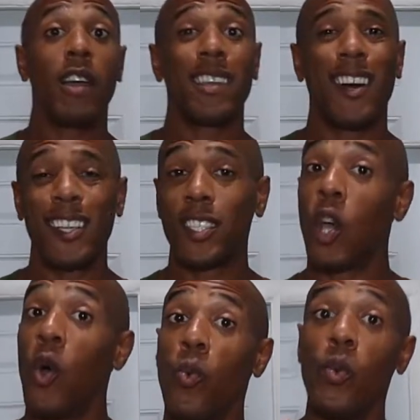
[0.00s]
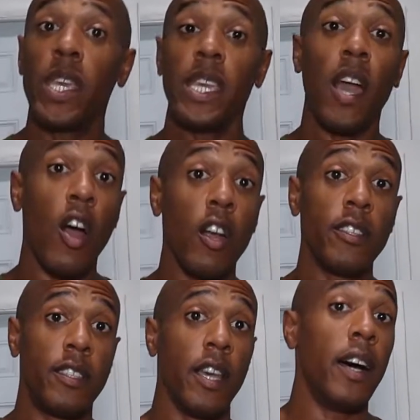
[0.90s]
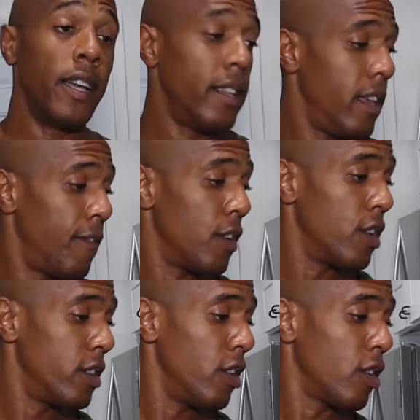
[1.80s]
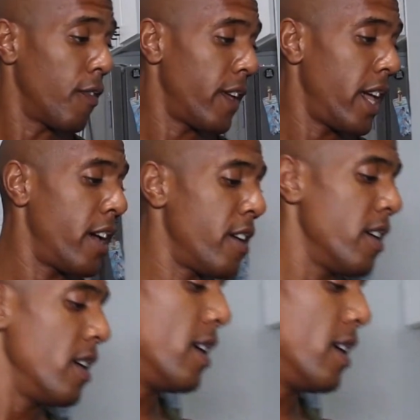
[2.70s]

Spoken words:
right, y'all, so we are done. If you could look over here,